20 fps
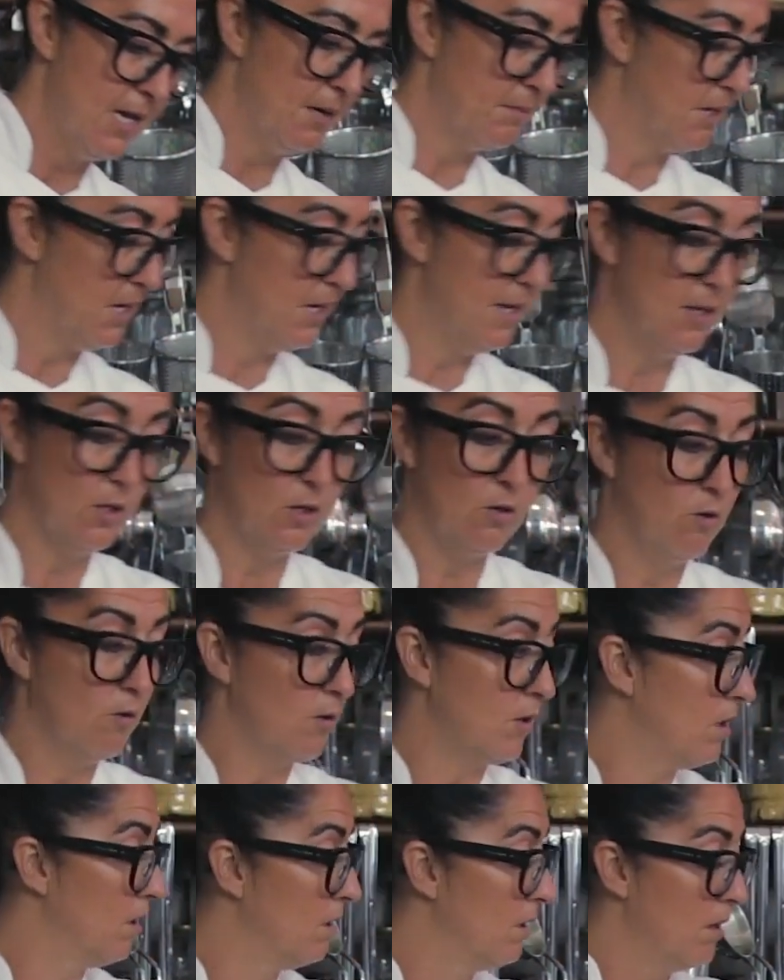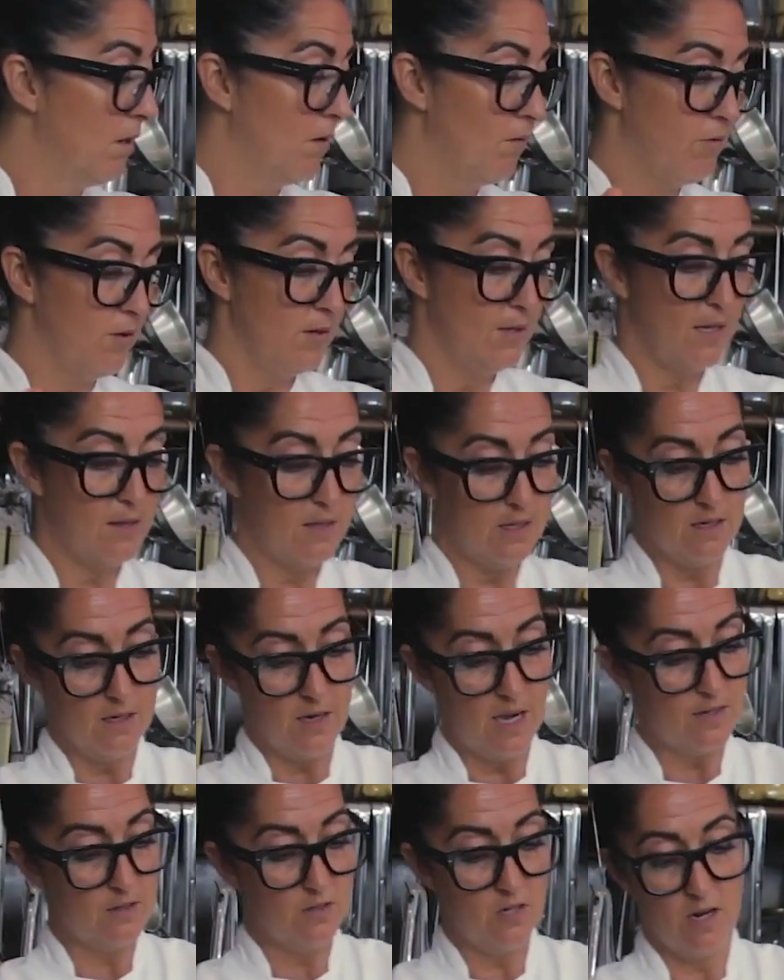and I'm going to let it cook for another,
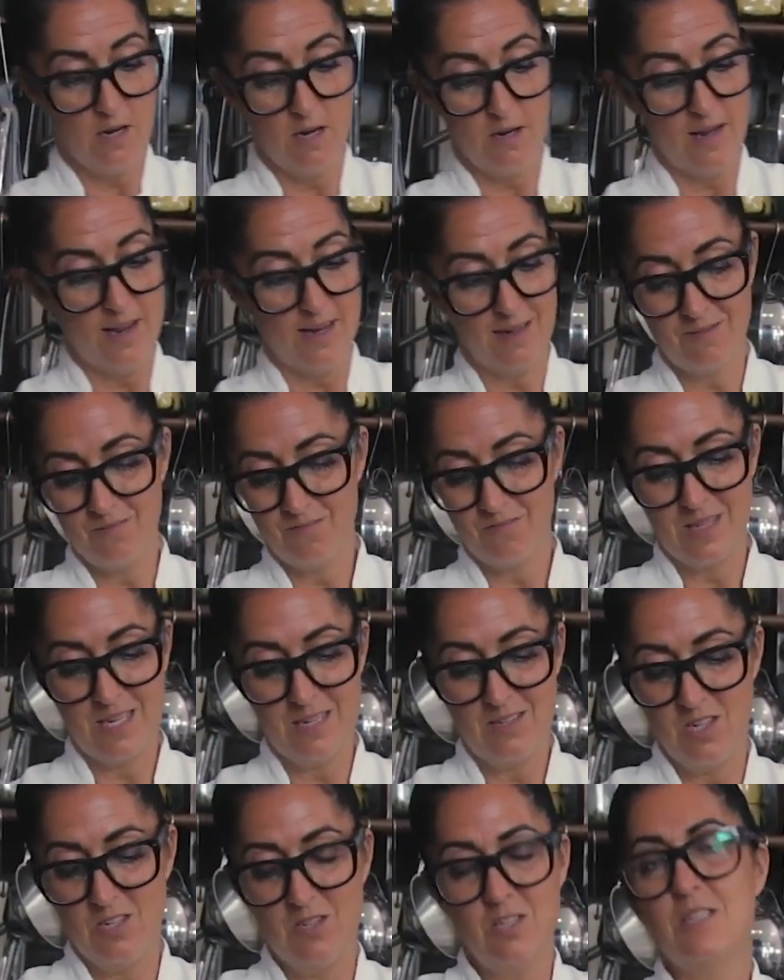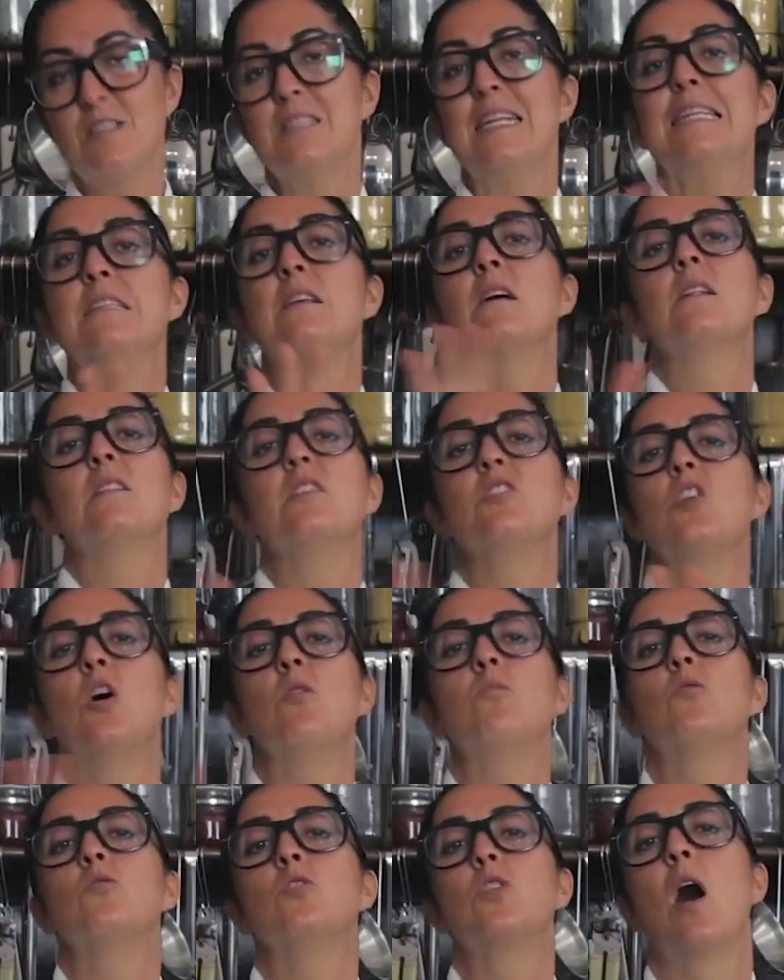I don't know, like you just need to, there's
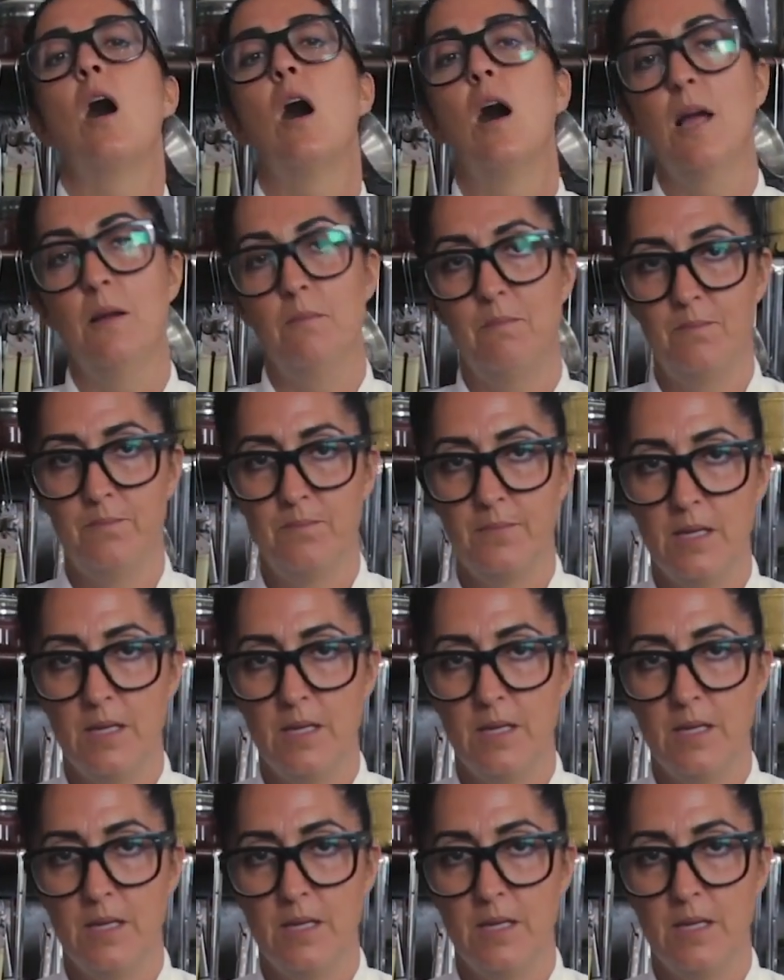no real time.